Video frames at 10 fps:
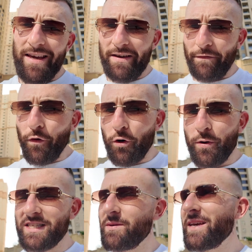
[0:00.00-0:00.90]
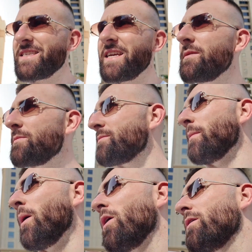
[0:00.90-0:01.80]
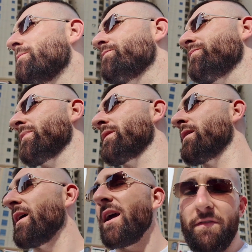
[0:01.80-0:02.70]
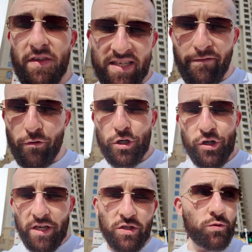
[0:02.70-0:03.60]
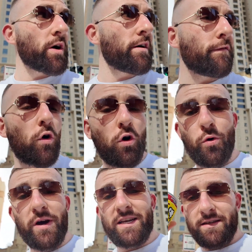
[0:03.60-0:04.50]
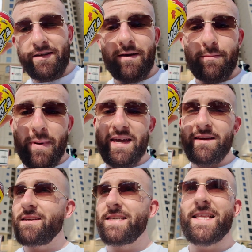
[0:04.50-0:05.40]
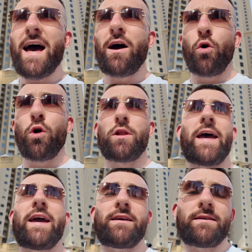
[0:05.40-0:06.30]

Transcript: Yeah, £4's a bit steep, but if there's ever a drink that's worth £4, mate, it's that all day.